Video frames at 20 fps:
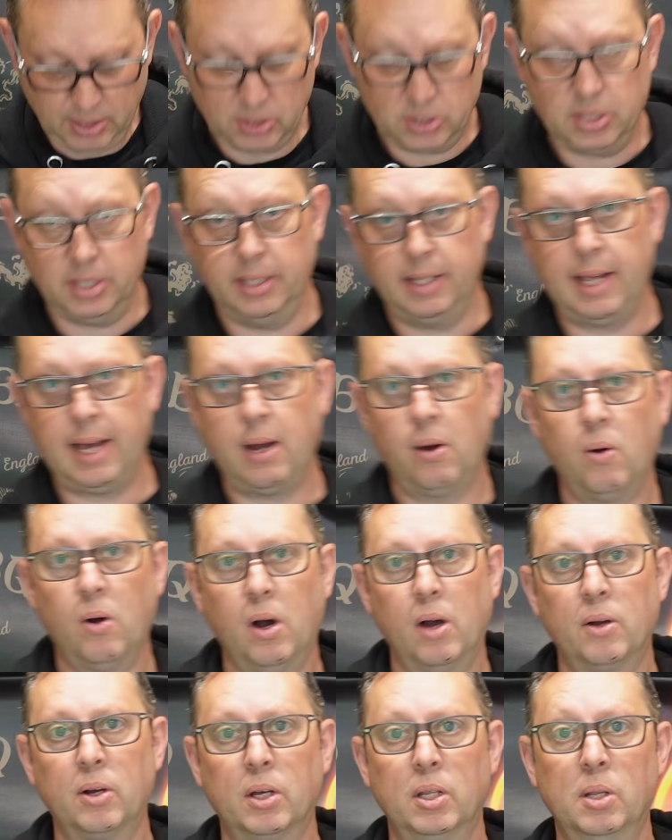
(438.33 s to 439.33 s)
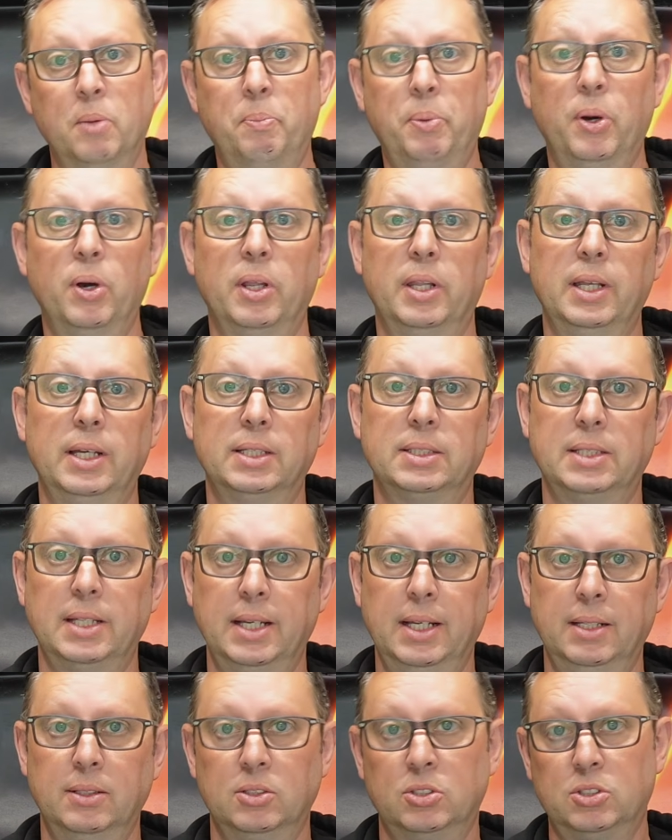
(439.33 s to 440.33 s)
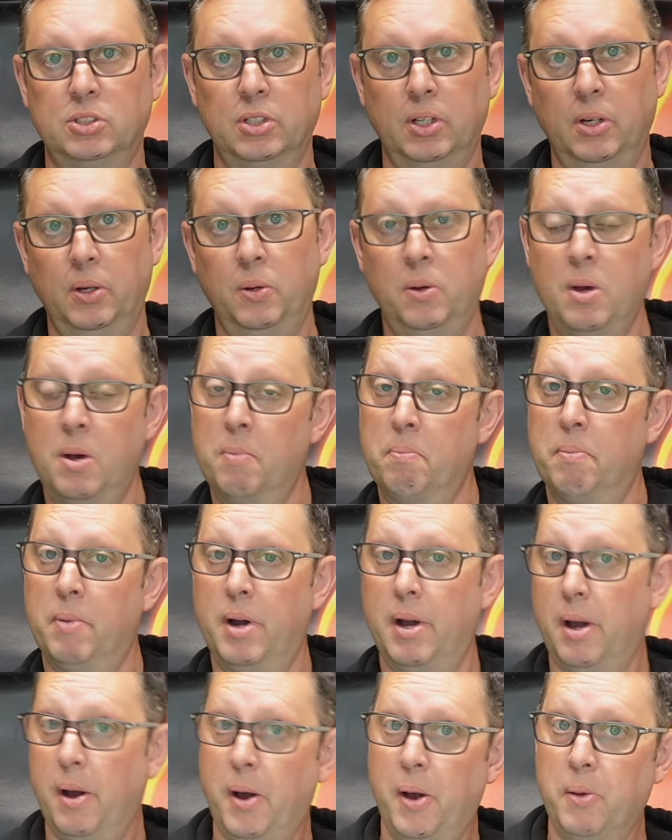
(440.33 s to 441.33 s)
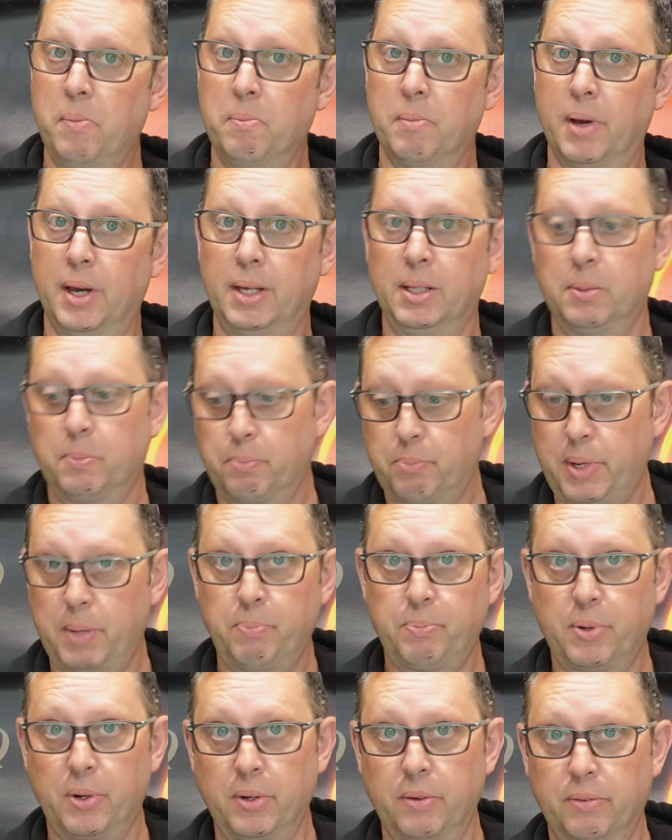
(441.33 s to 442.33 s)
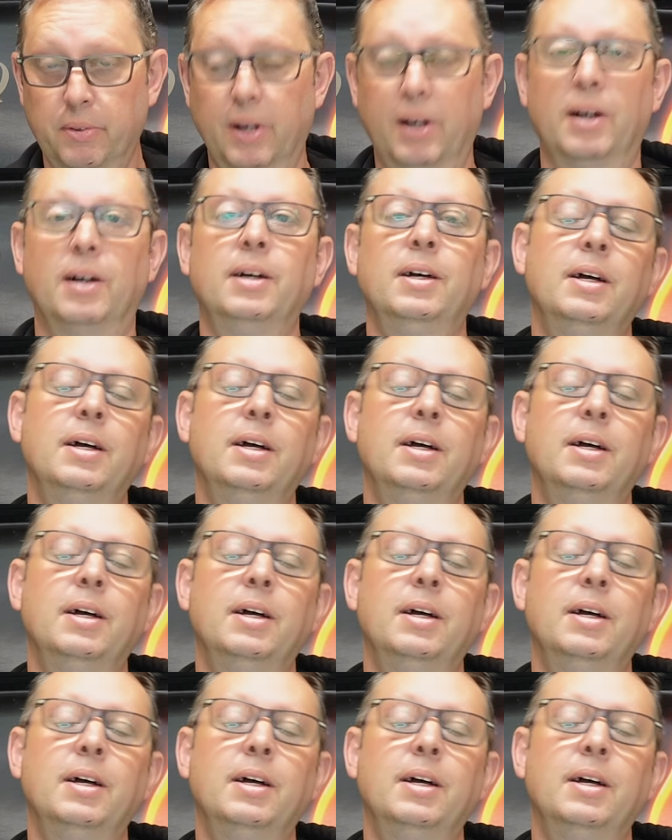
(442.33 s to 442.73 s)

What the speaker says: So now I'm going to put this into my homemade bread proofer.